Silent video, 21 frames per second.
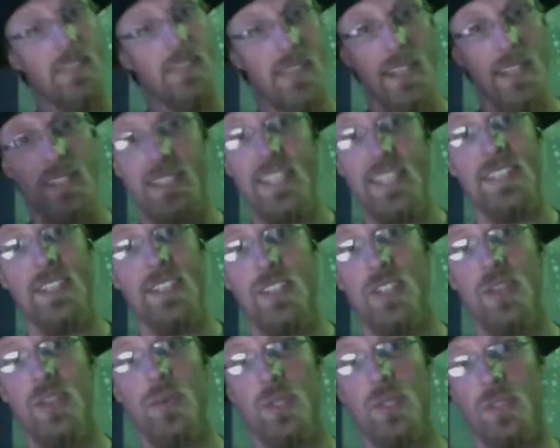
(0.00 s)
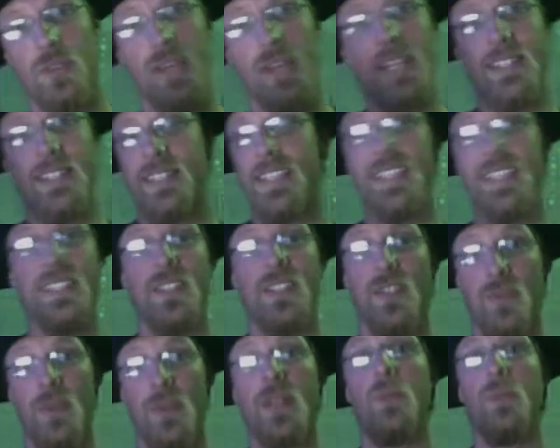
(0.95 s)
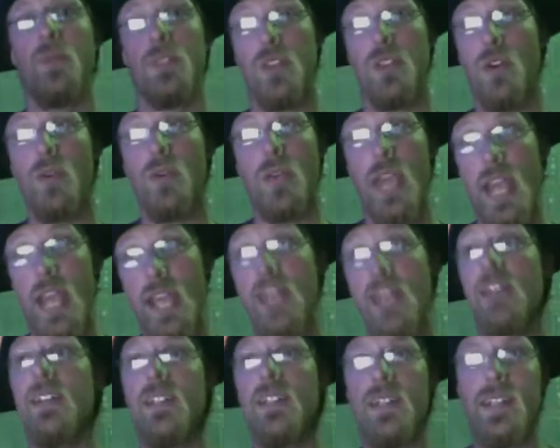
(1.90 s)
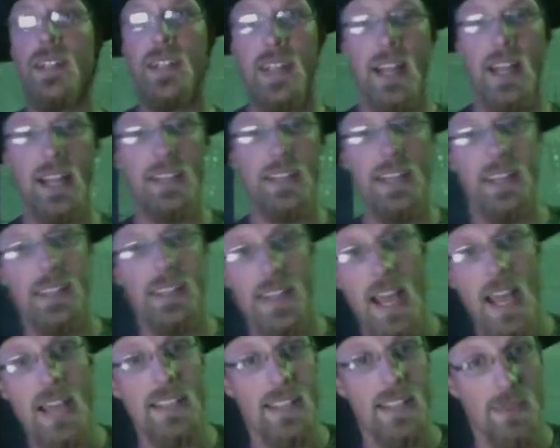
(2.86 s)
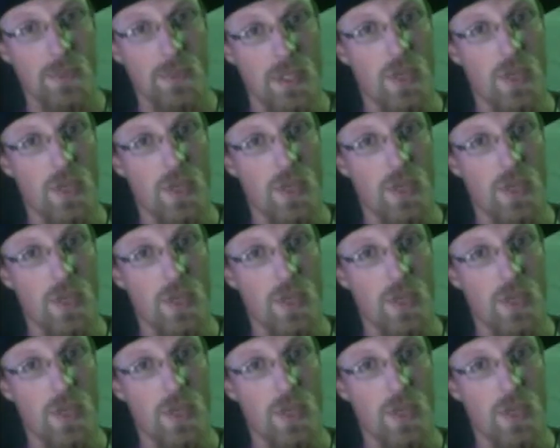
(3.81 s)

Then season 2 was great. Season 3 was okay. And then as it was